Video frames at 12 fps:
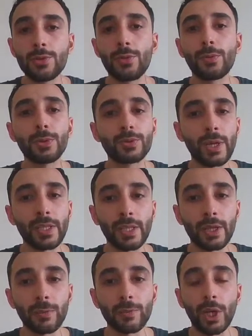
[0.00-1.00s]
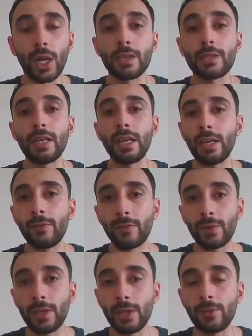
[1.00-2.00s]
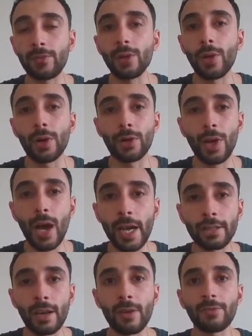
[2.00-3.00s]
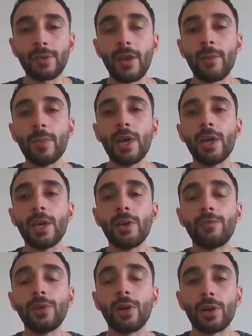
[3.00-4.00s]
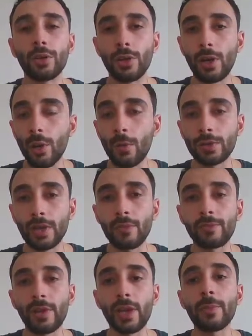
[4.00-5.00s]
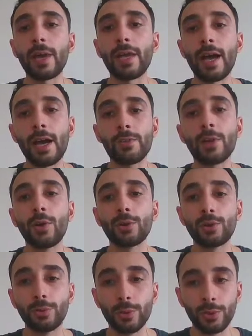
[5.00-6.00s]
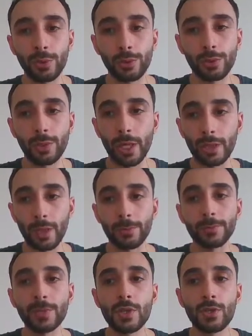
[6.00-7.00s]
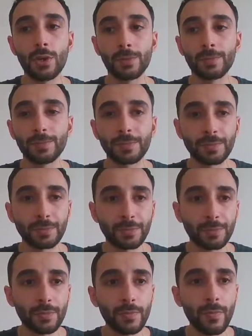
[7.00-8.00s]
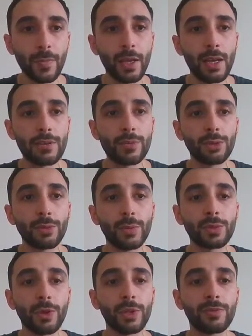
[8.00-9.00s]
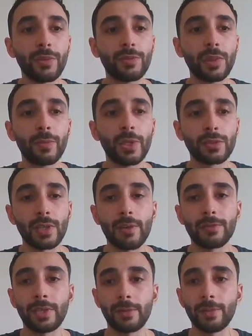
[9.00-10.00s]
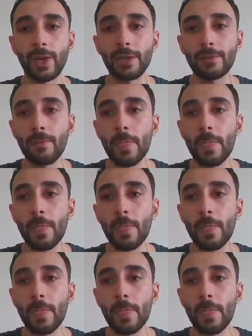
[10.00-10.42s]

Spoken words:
through trading cryptocurrency, even if you are on a high time frame, if you are on a lower time frame, and I'm going to prove it to you right now. So let's go to Bitcoin 15 minutes time frame, right?